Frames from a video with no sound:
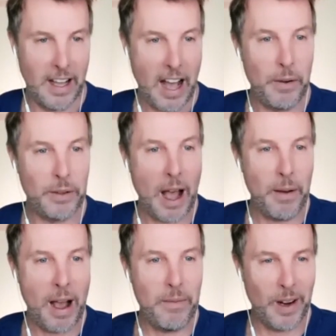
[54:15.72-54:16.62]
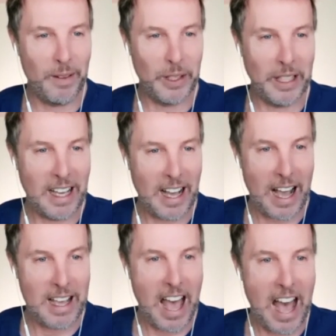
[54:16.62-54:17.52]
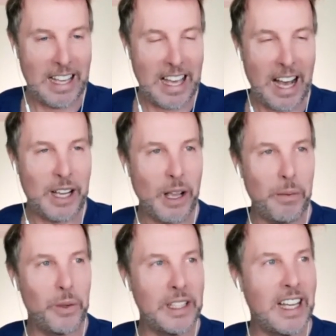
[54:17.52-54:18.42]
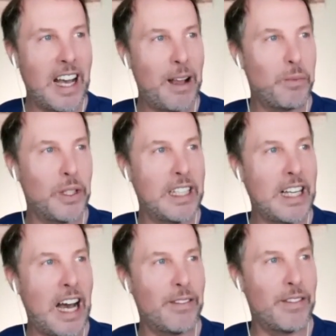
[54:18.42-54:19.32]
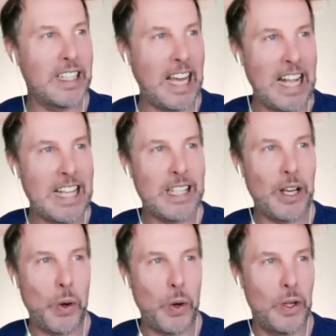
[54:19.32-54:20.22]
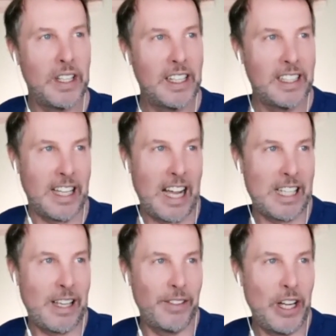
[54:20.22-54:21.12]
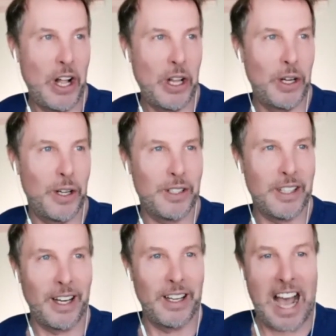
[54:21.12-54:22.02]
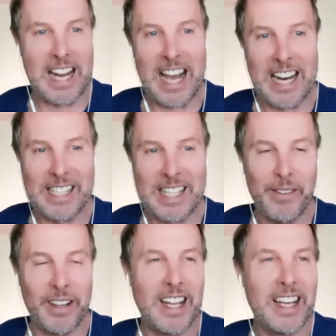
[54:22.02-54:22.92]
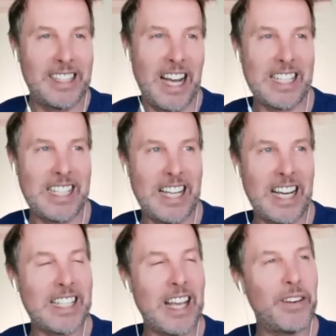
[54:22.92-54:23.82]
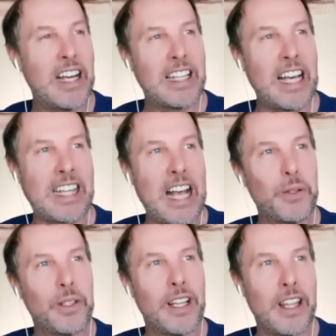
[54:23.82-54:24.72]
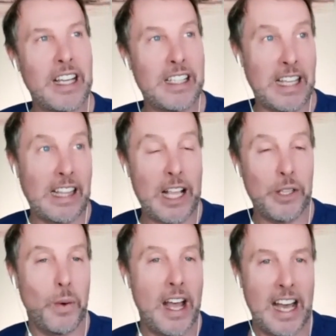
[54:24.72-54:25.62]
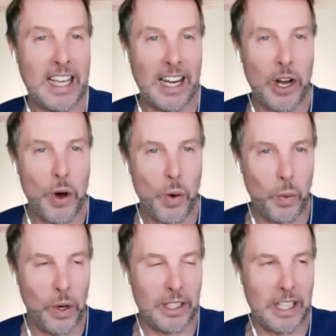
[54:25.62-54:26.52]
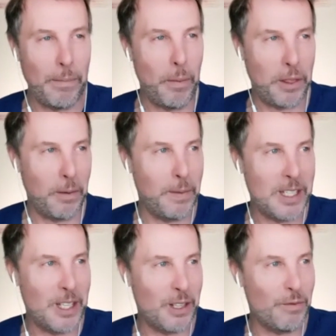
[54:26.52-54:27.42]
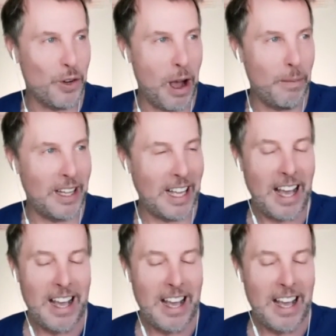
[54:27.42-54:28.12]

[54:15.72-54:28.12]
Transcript: I was I, I'm, oh, I'm really yeah yeah because yeah. I'm really I'm really kind of against the whole ninety seven dollars oh, okay. and nine ninety seven nineteen ninety seven like that's one of the things like that's why I get all worked up about the business yeah. of trauma like